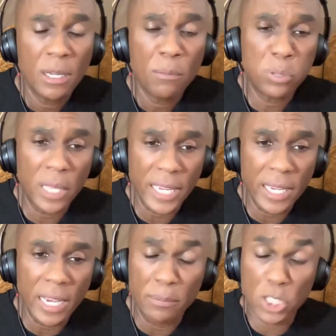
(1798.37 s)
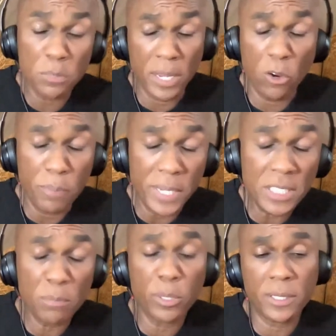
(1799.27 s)
play, uh, excuse me,
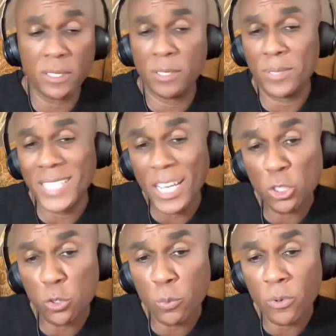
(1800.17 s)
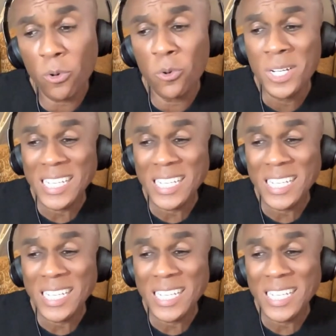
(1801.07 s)
obesity plays a substantial role